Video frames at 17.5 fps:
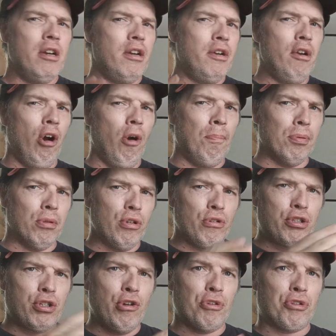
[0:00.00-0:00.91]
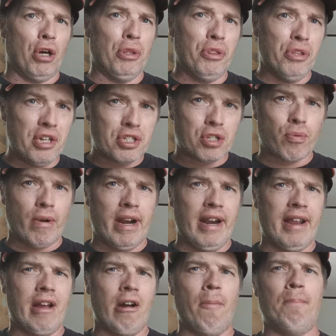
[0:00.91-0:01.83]
No Bluetooth on this
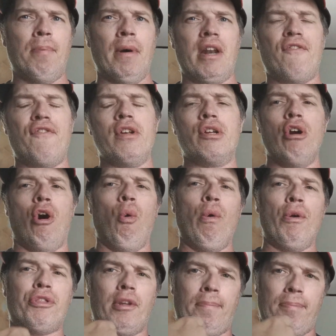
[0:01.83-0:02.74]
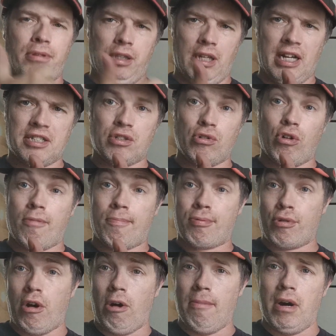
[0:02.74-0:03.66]
radio, but if you go with the Plus or
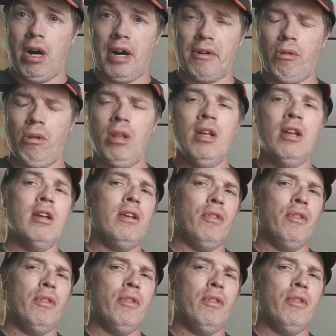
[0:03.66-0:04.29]
Pro model,